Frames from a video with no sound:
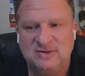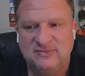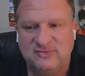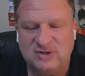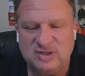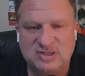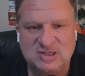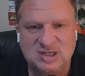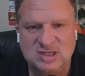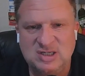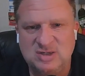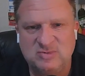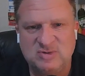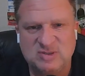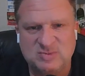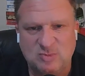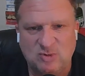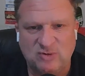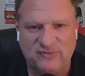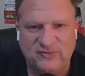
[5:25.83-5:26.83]
Virginia
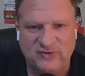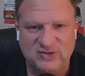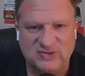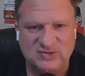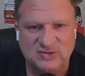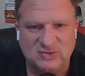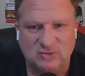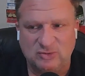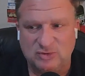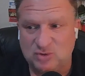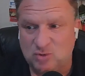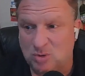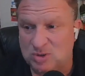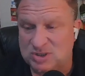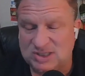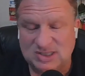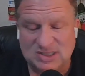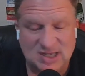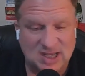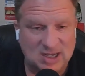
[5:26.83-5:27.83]
was more physical.
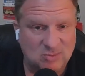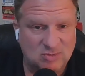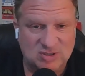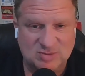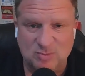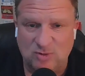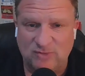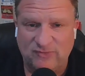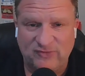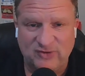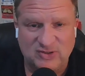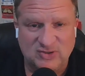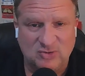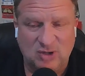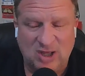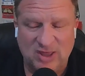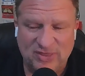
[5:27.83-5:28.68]
Georgia Tech was more physical.